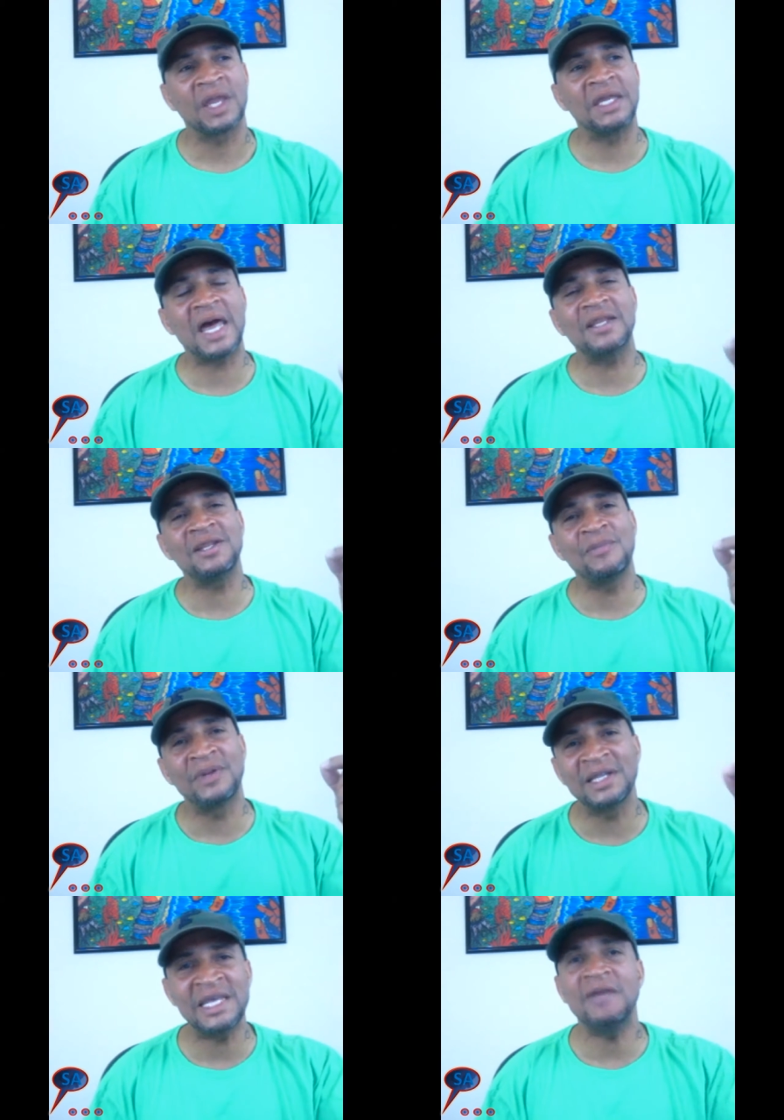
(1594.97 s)
And I didn't
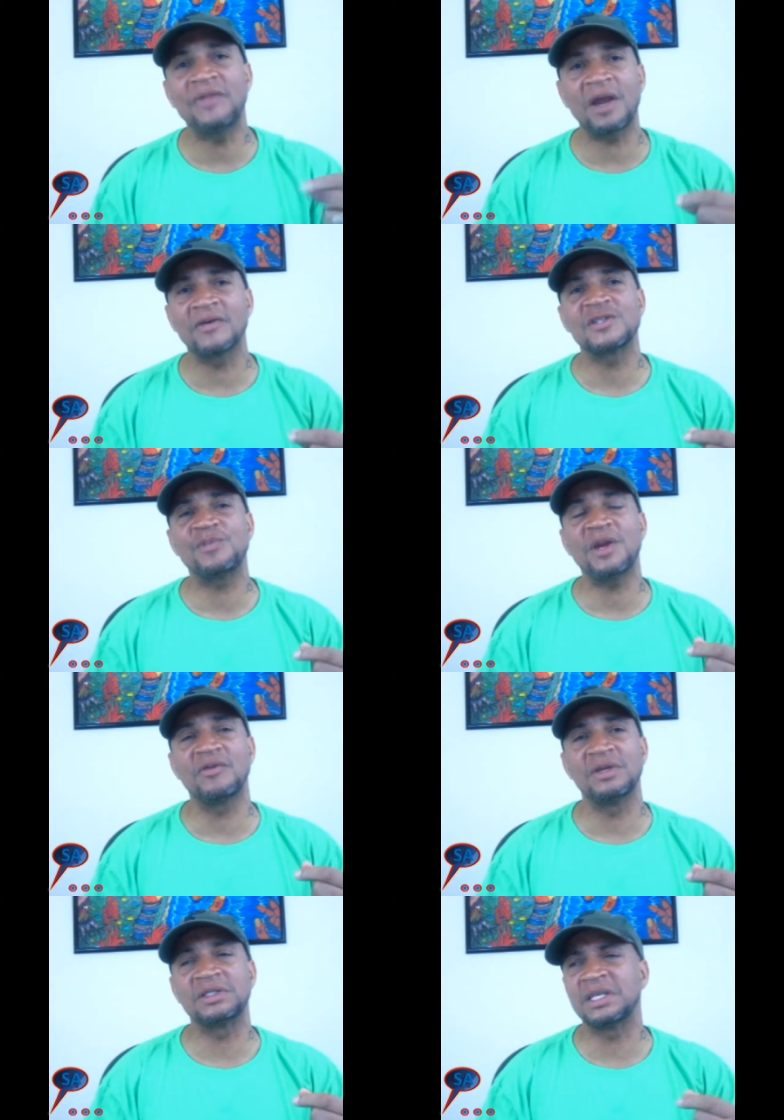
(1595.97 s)
believe their
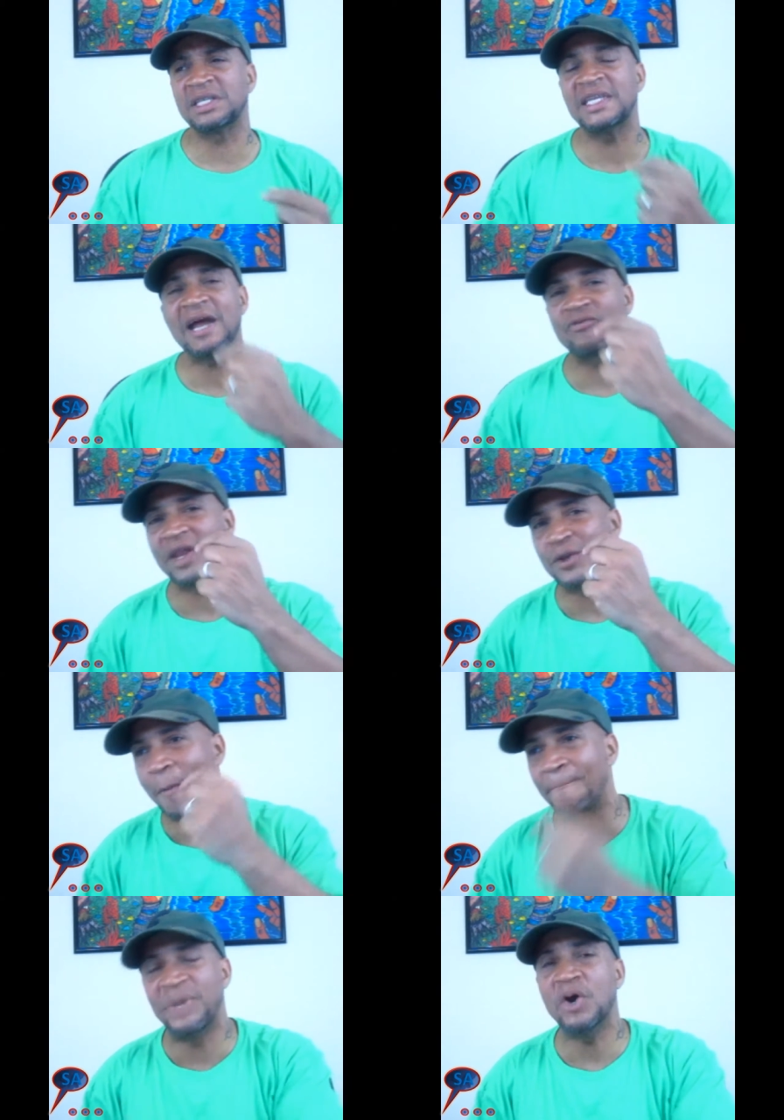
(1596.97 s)
experiences. And I read
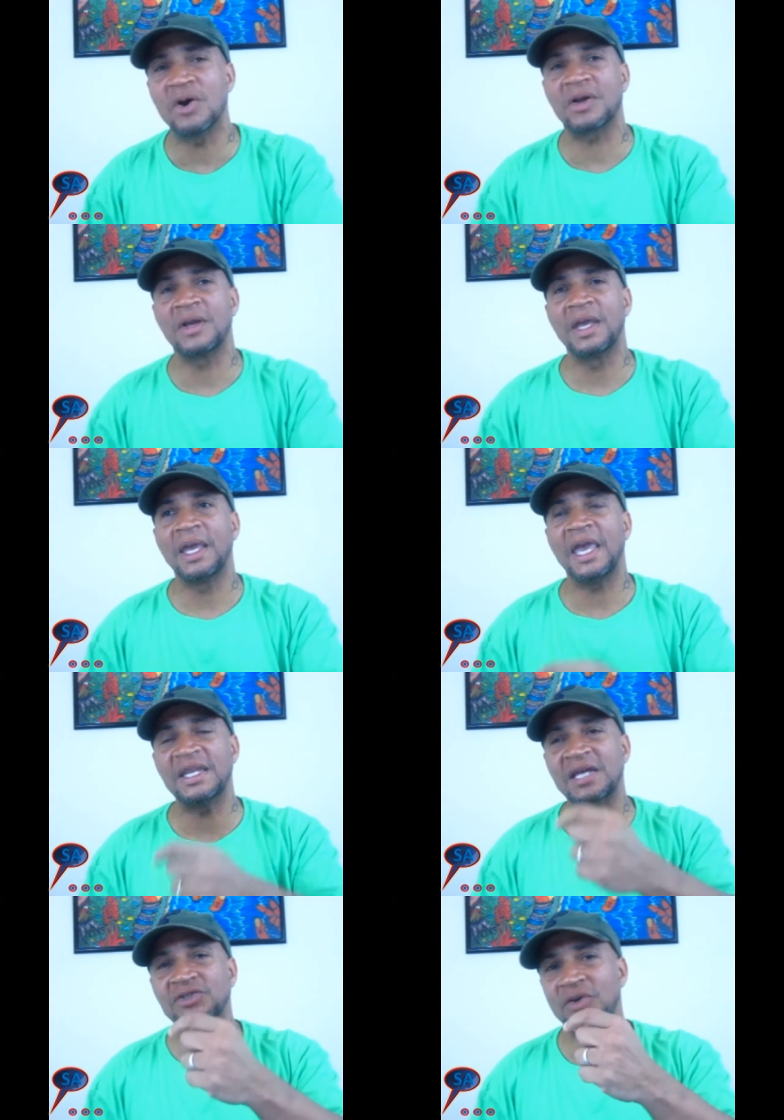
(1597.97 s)
the book.
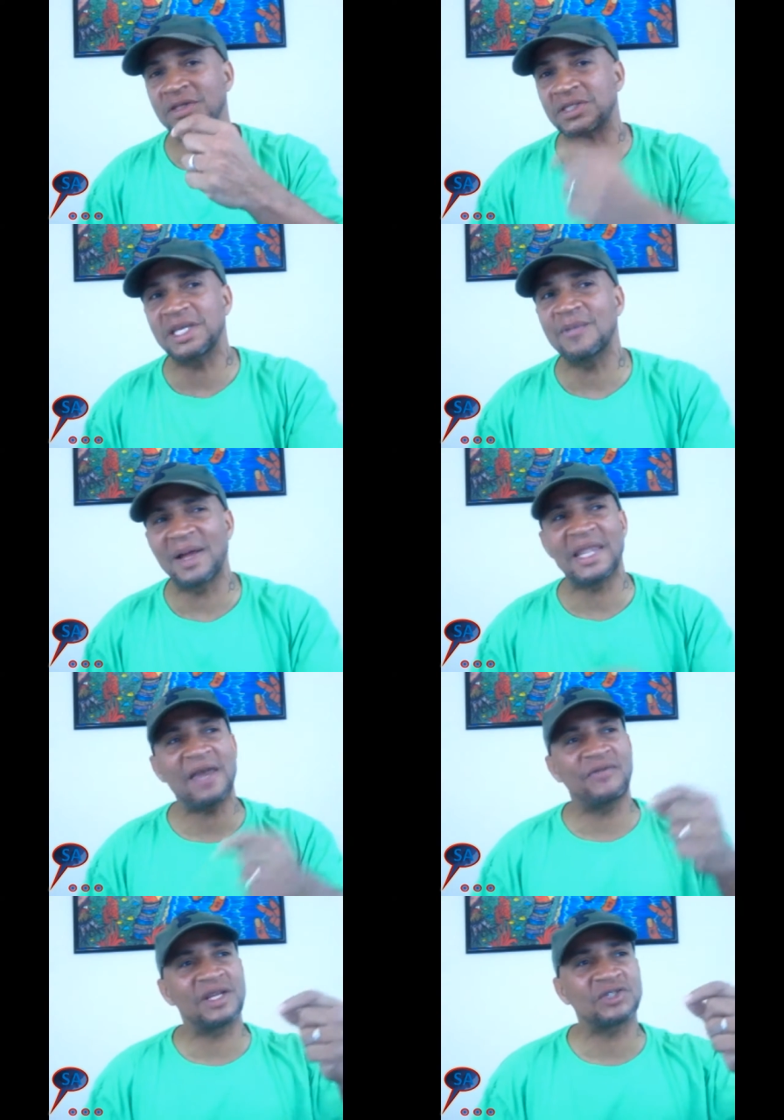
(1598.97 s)
And I started seeing my
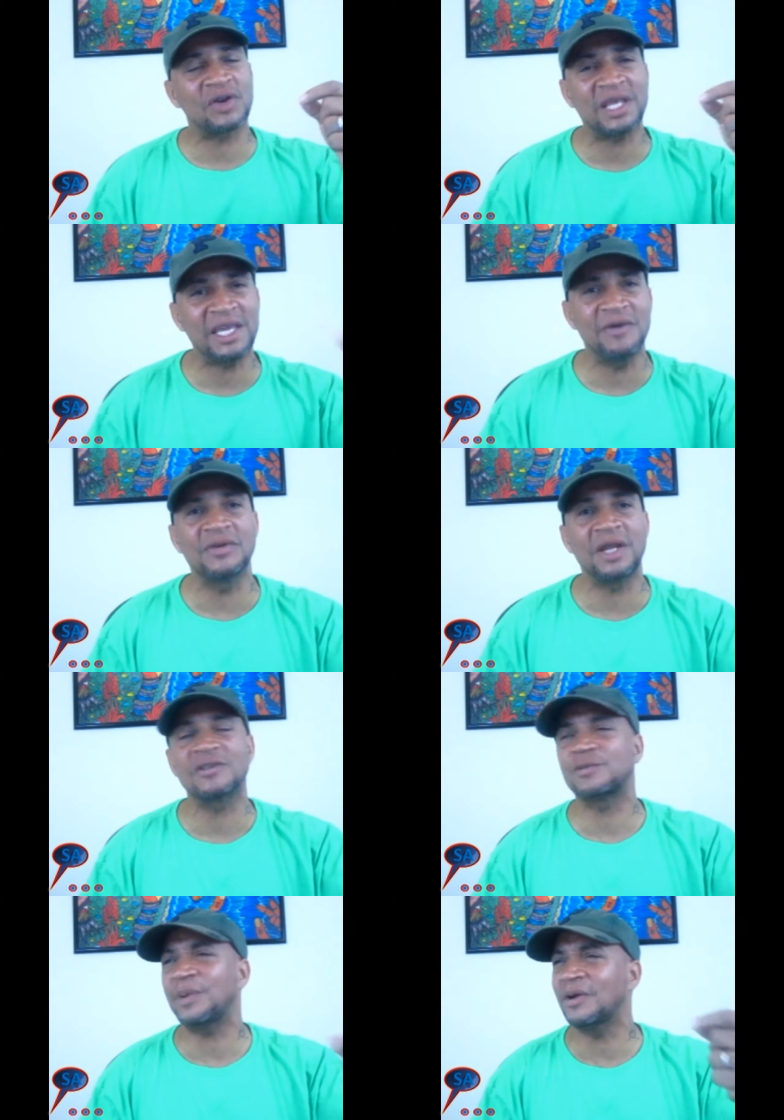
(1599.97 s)
life. And I started hearing their
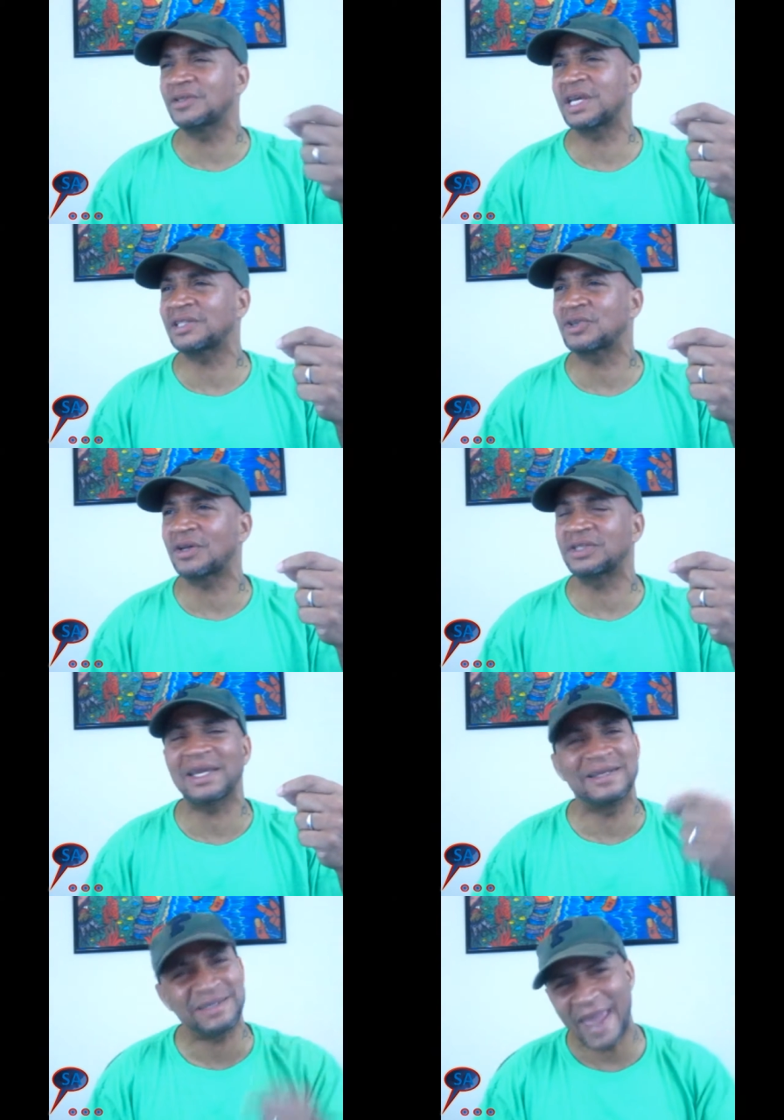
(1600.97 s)
experiences. I started
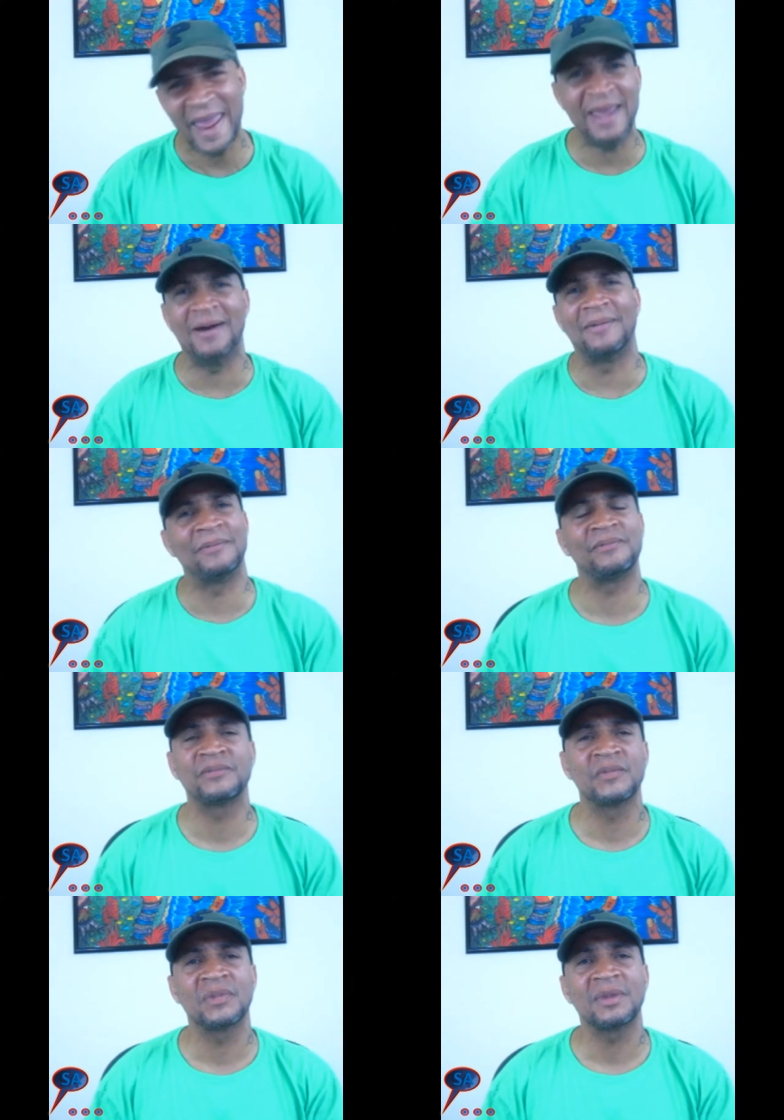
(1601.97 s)
saying, damn,
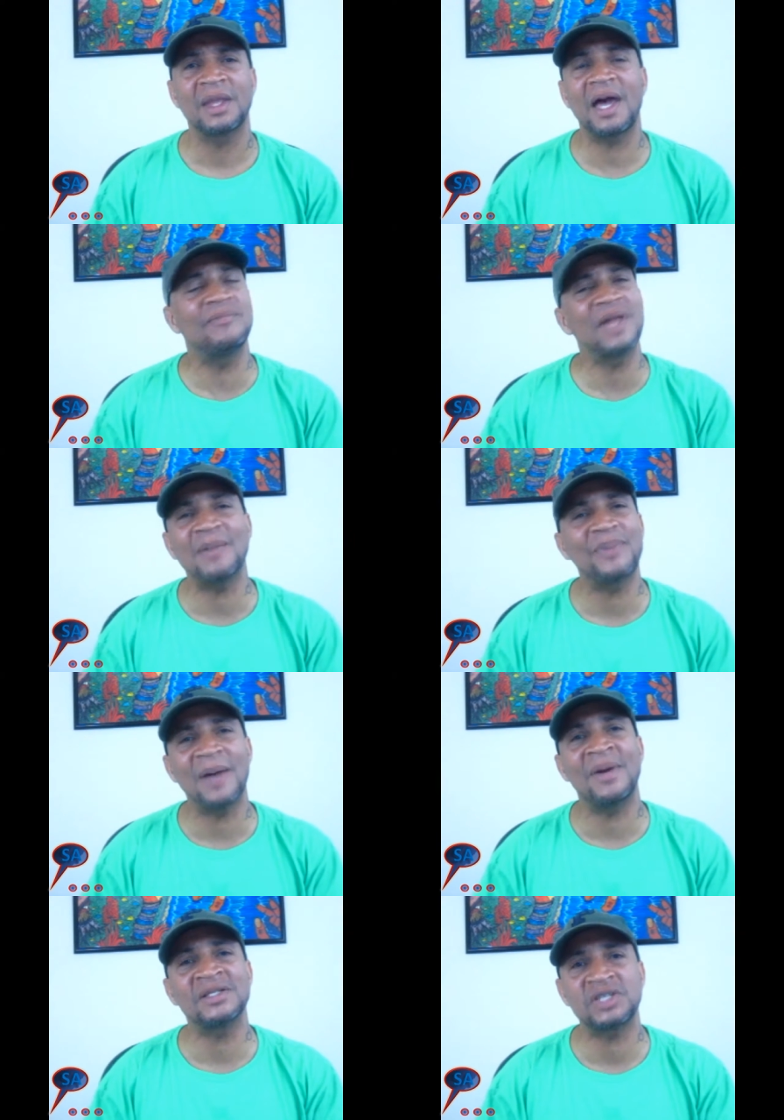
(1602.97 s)
I'm not
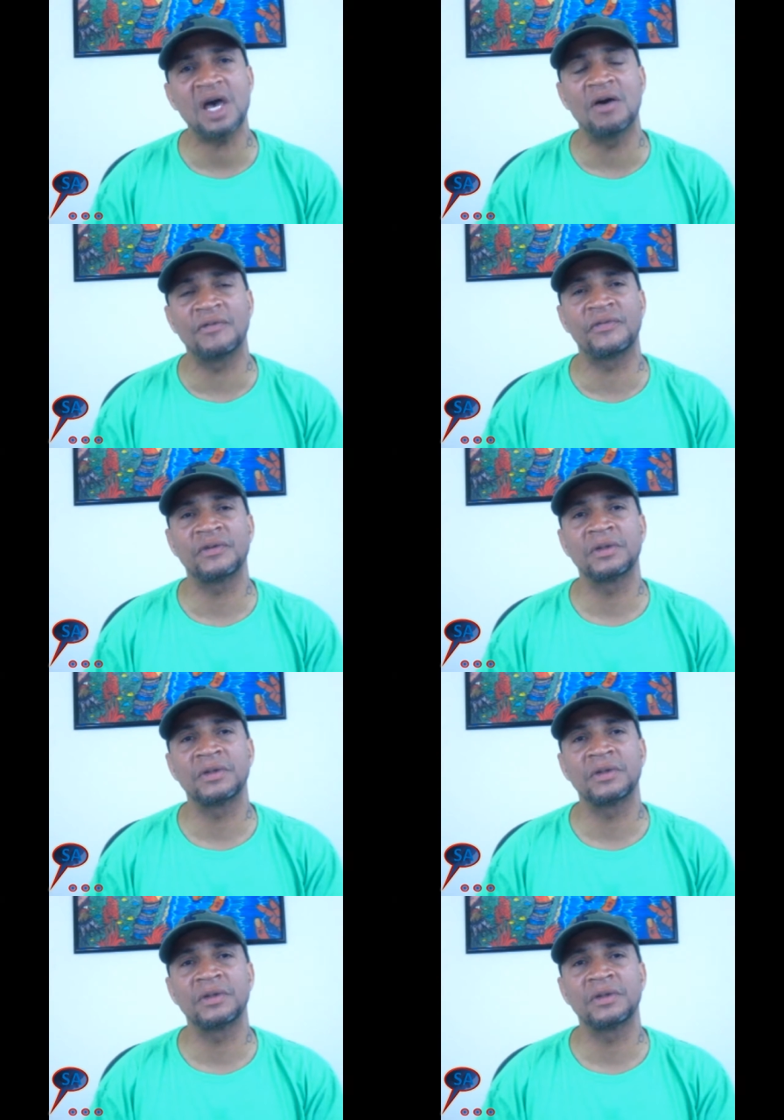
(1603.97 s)
by myself.